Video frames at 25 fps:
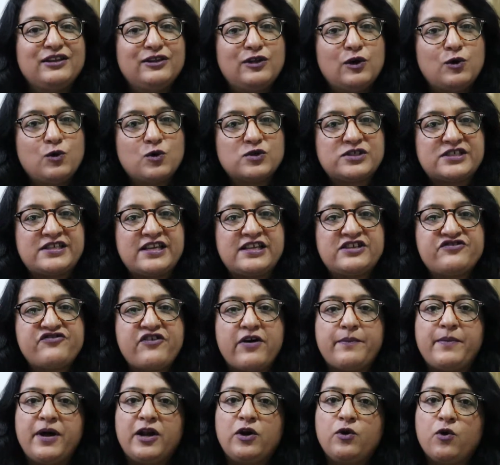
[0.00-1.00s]
The hostage
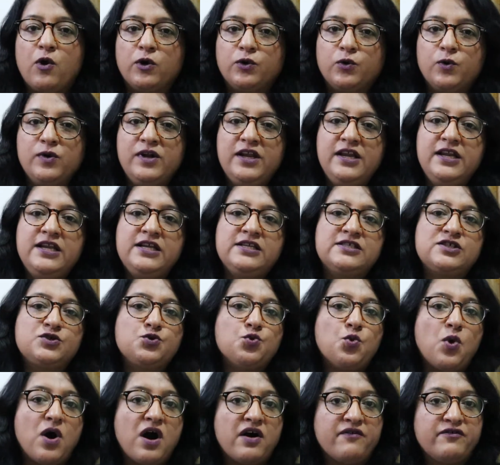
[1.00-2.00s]
drama not only leads
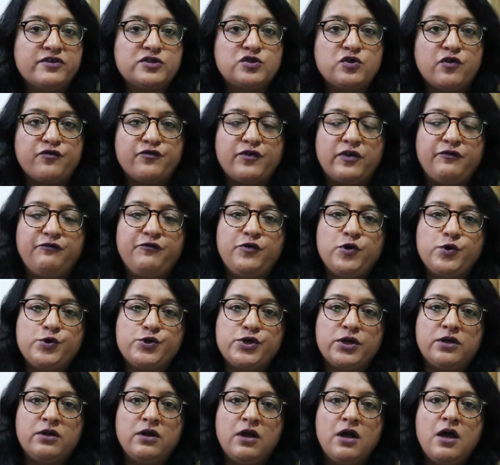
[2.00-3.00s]
to hours of
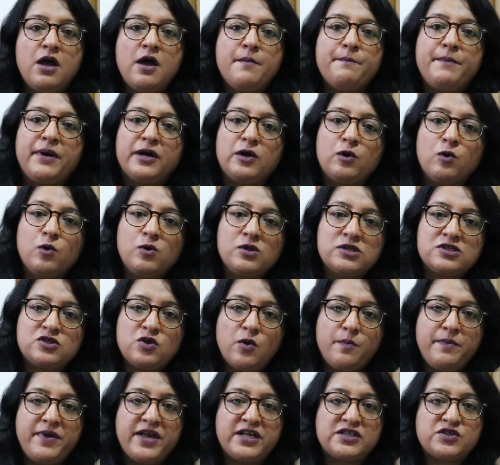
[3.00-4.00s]
confusion, but
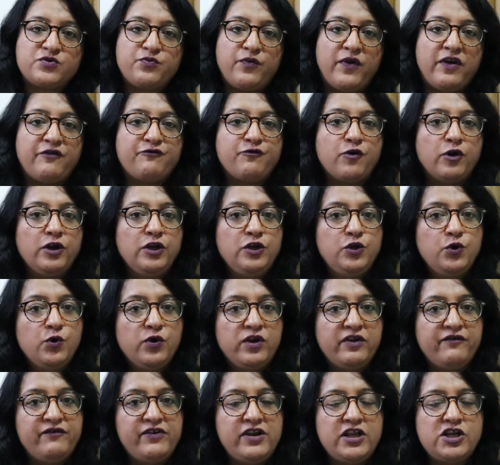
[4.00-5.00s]
also makes way for new
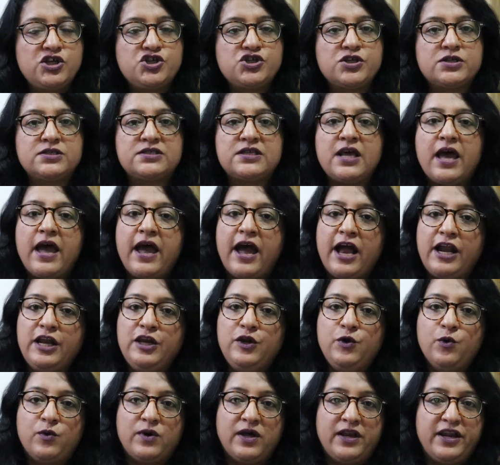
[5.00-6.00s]
revelations and
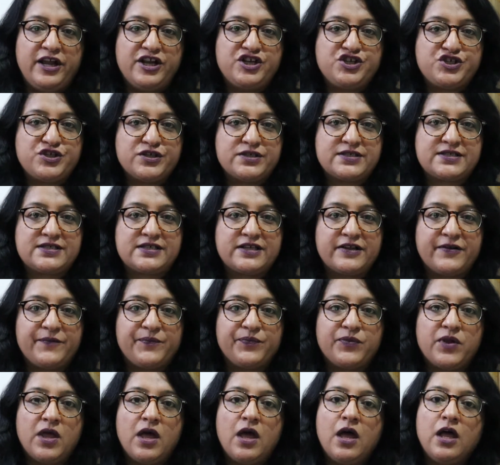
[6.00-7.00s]
new connections.
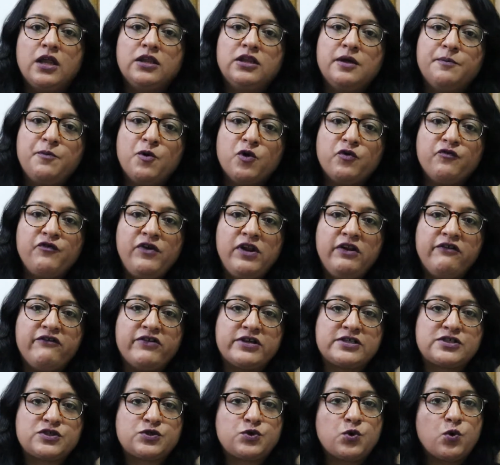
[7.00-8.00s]
The book will
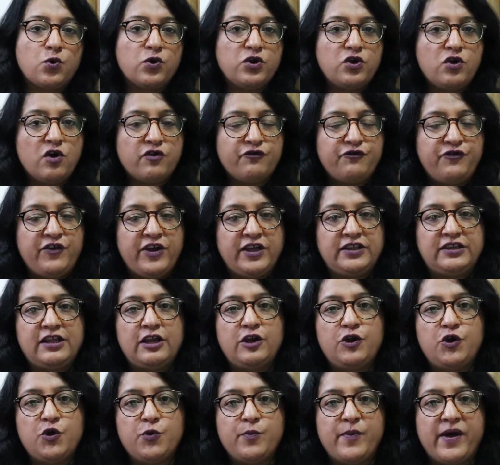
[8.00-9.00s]
restore your faith
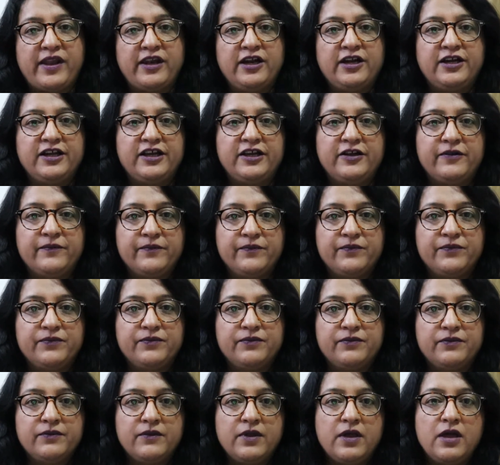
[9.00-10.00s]
in humanity.
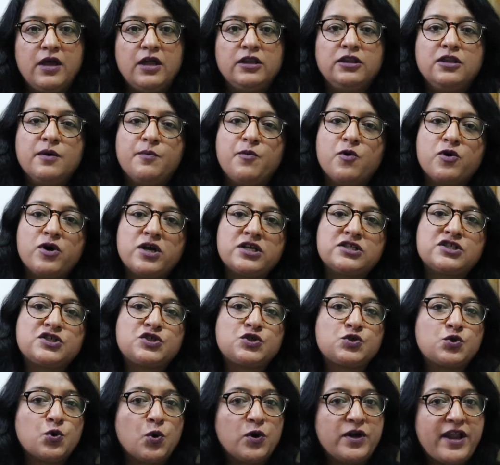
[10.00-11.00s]
The book is
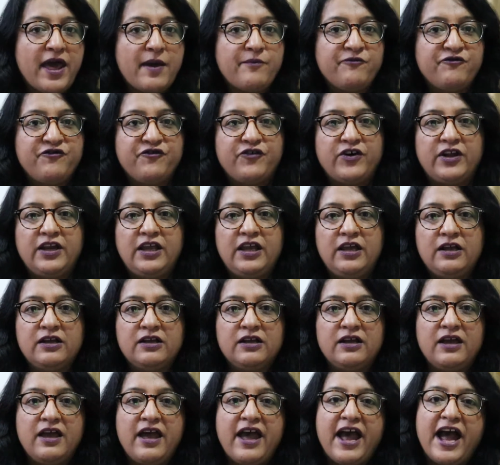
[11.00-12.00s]
so damn funny
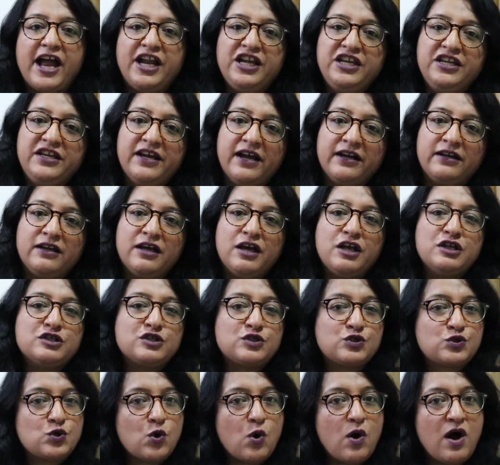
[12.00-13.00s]
and yet
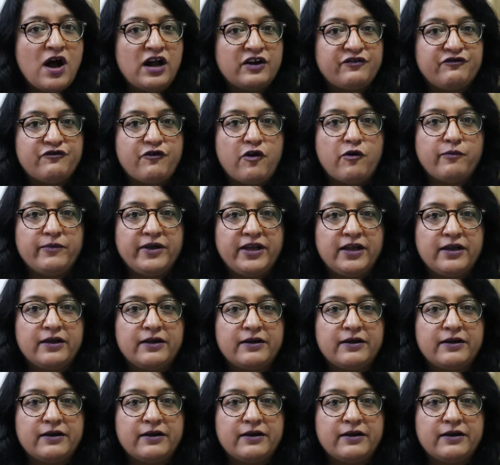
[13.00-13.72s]
so heartwarming.